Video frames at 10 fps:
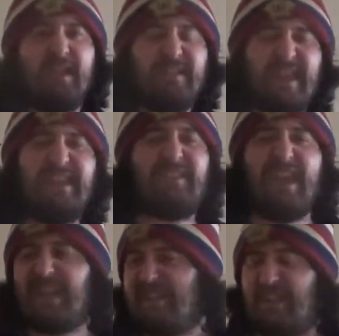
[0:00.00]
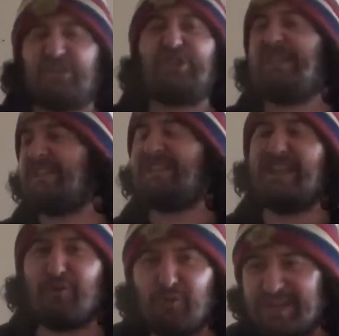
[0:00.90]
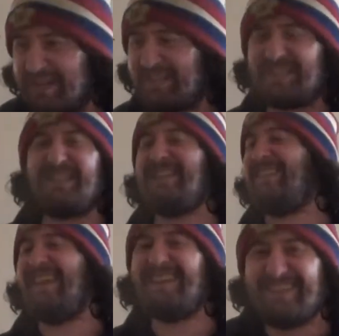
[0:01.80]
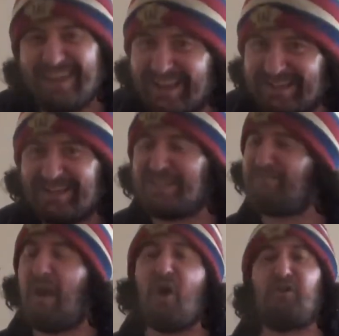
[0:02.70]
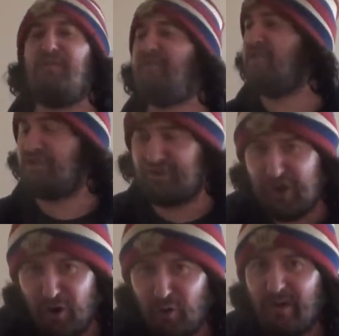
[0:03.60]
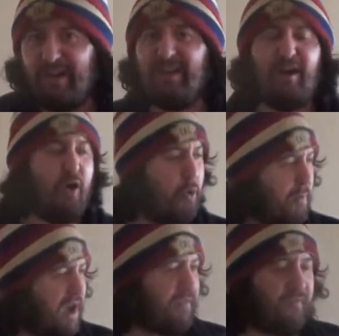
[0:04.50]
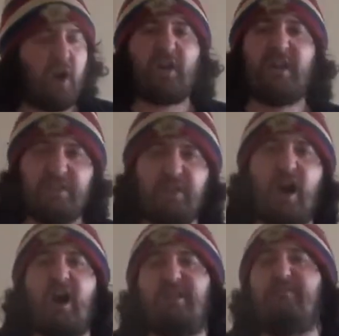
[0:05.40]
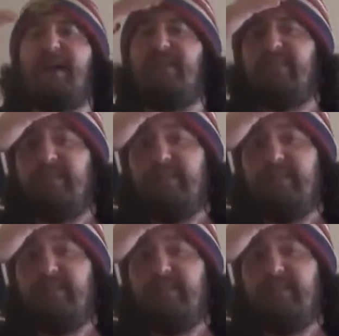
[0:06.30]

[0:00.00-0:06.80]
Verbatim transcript: They think that she seriously did this. It's part of the show. Oh my fucking god, man.